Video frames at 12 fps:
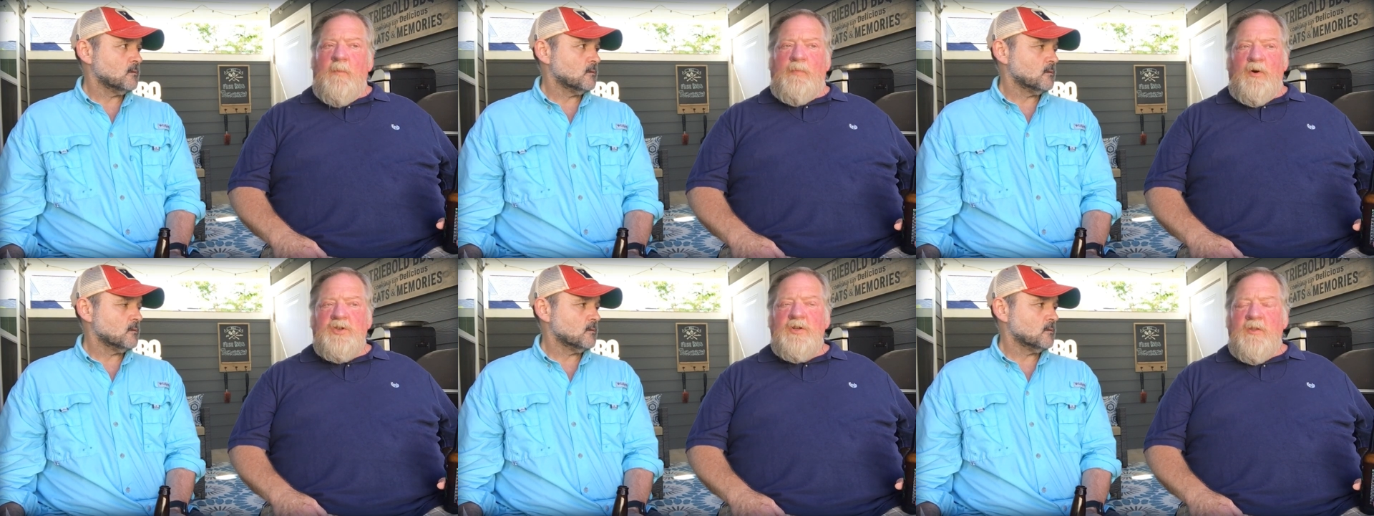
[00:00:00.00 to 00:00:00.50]

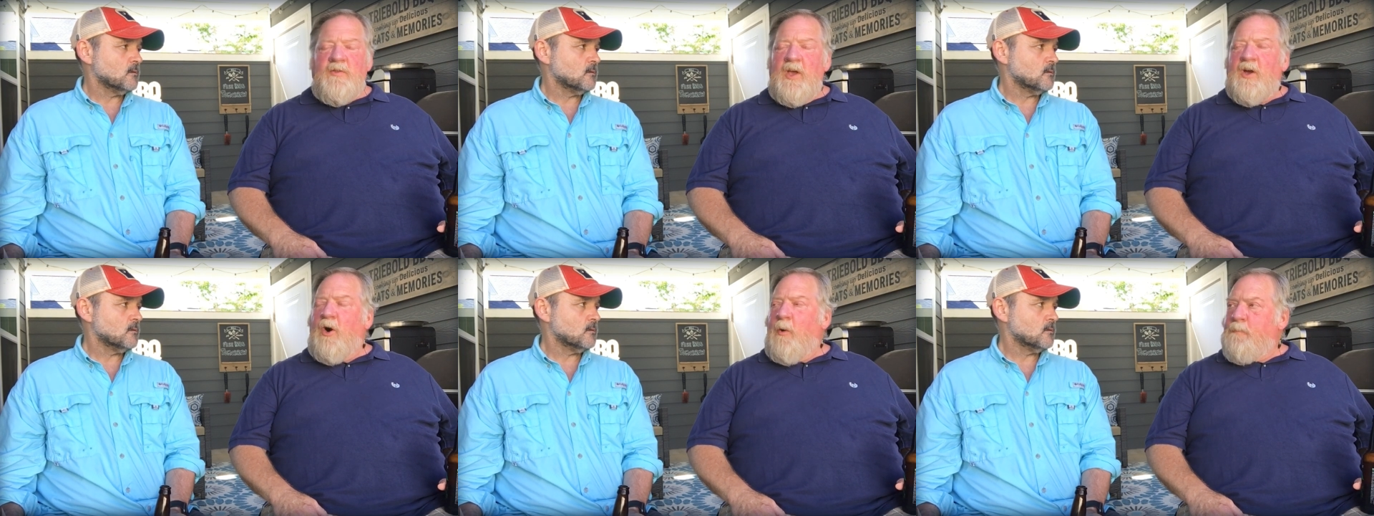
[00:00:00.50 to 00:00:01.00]
Speaker 1: pushing a thing
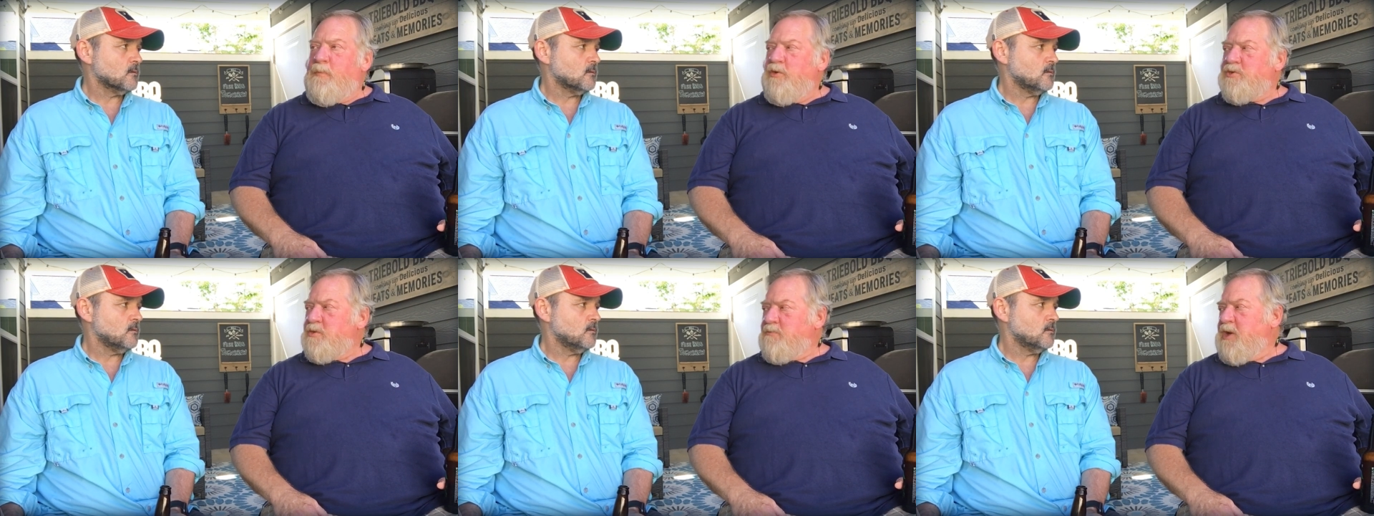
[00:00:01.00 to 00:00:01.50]
called
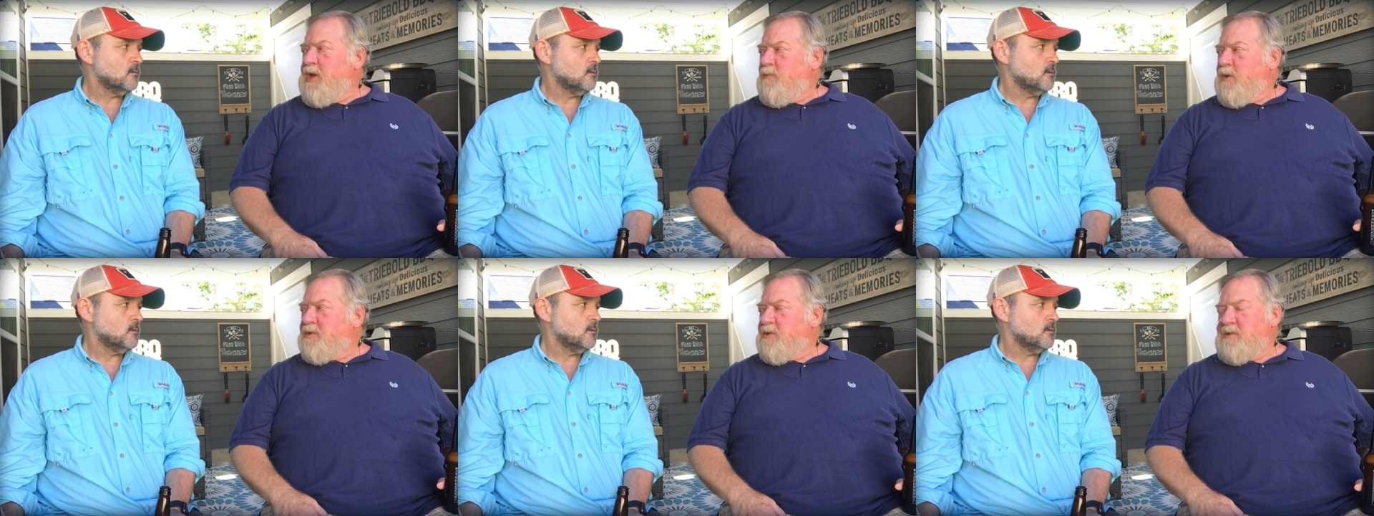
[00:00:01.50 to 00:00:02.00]
boucherie,
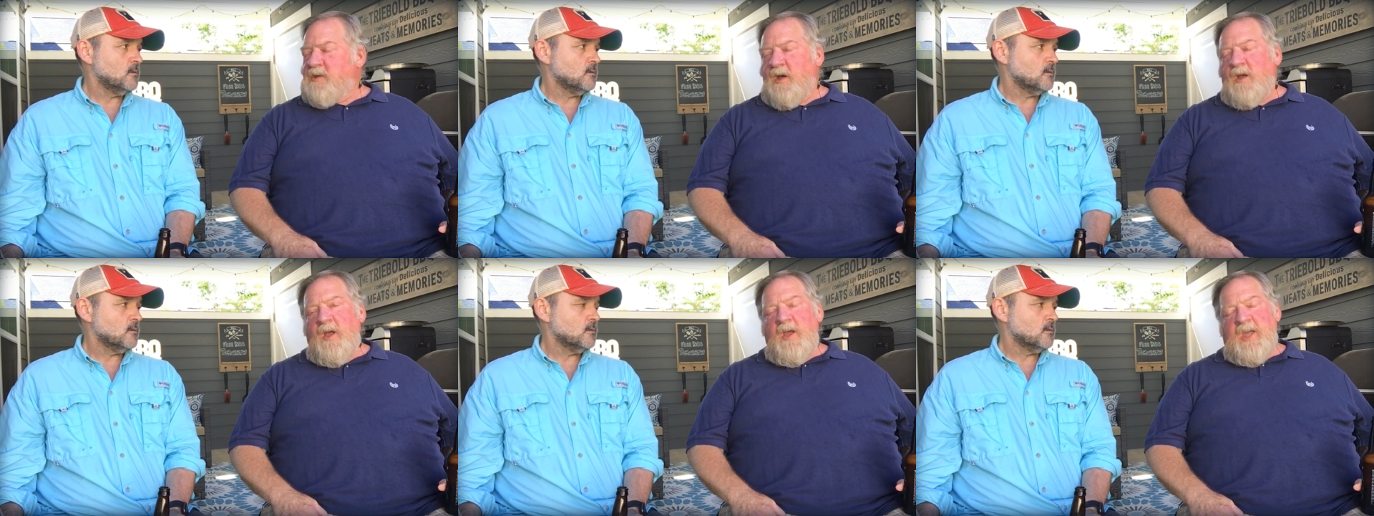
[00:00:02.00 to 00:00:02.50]
which is a
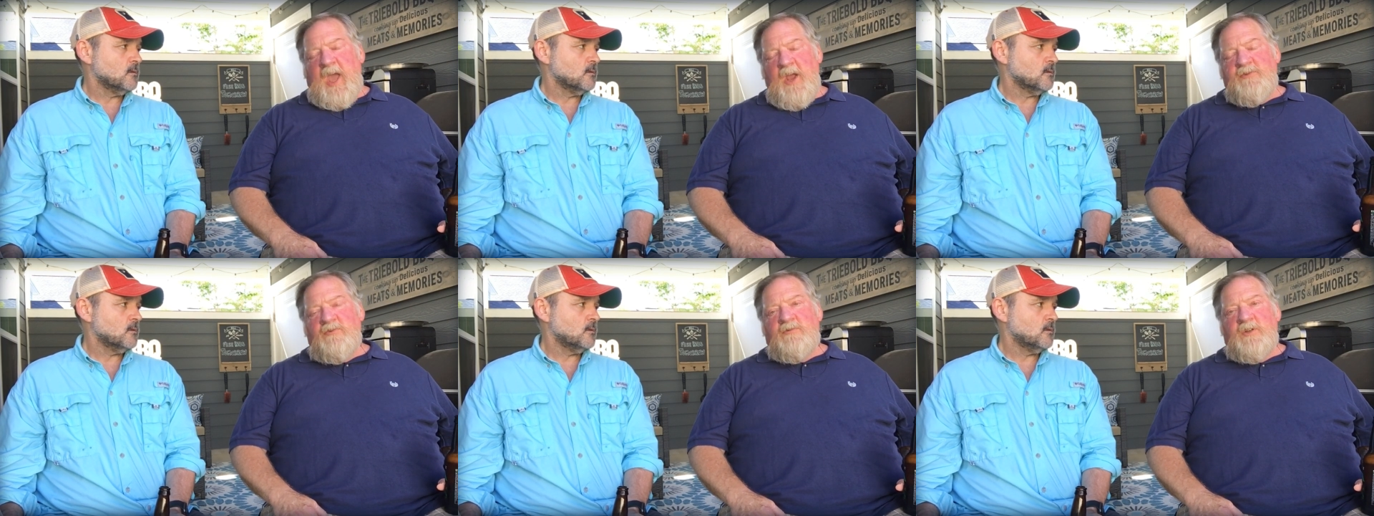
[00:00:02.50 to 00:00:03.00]

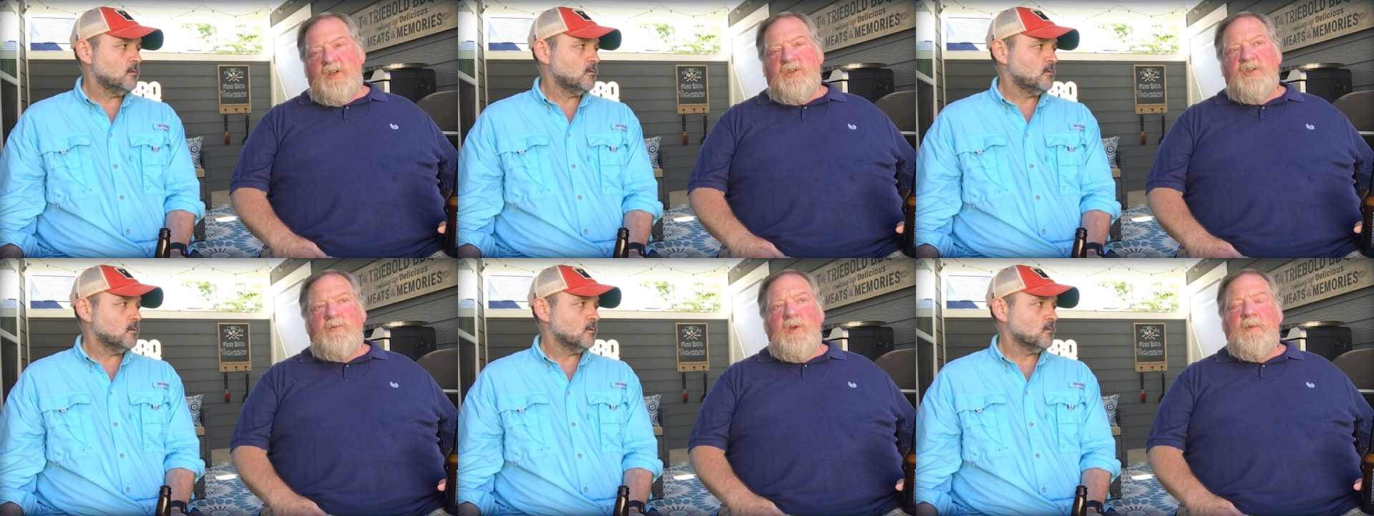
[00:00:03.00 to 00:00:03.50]
Cajun
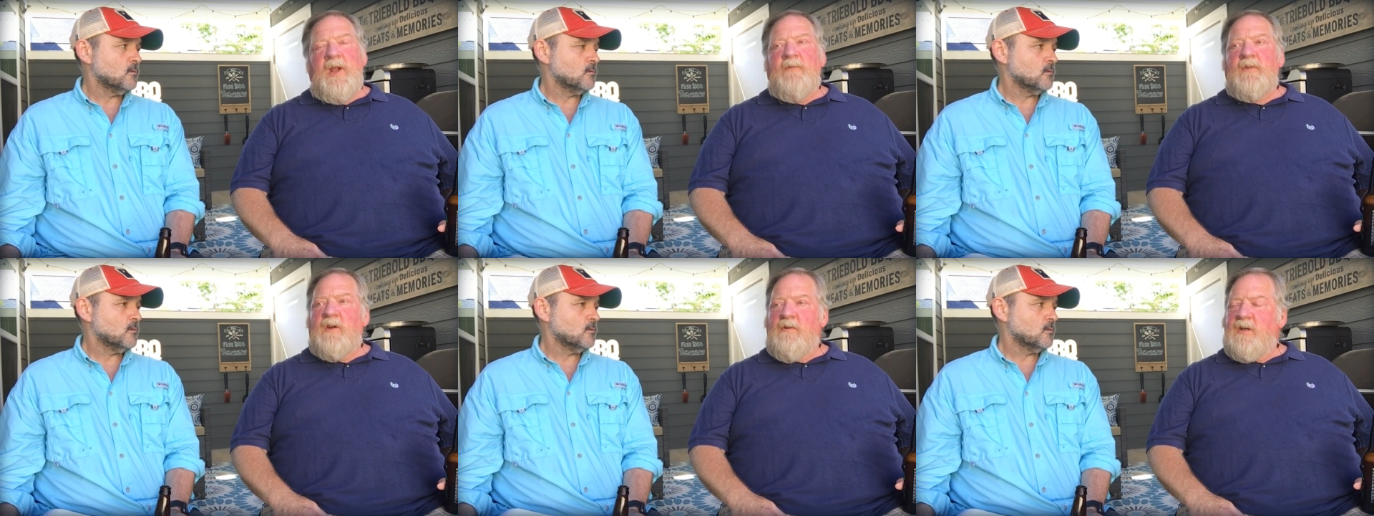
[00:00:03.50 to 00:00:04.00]
tradition. We've been having
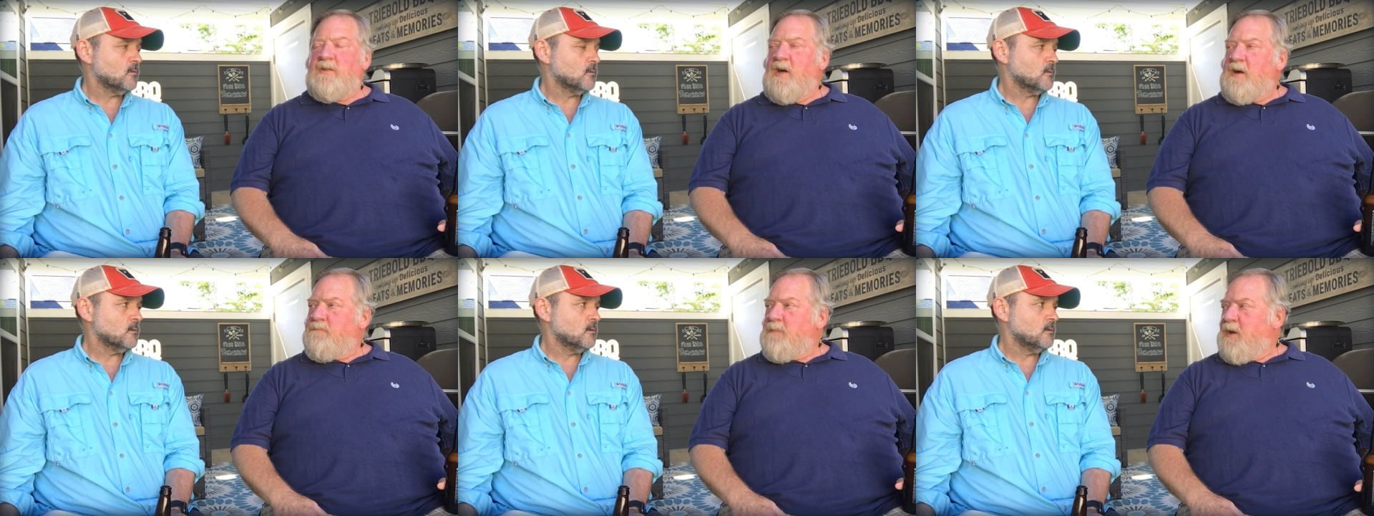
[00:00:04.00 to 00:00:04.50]
a great
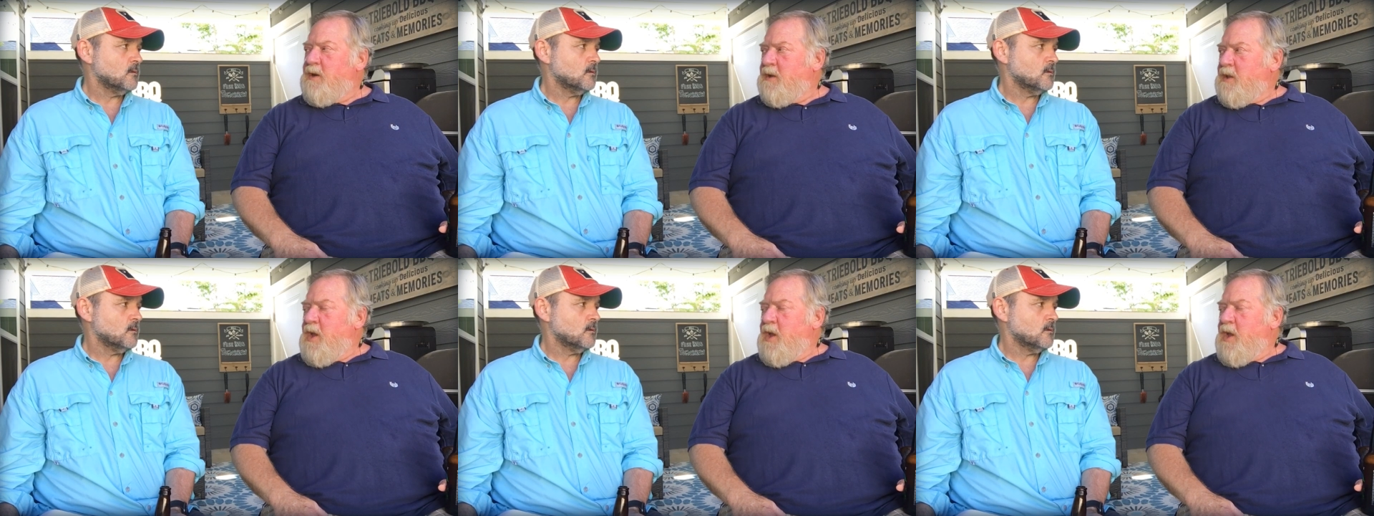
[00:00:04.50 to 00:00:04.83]
time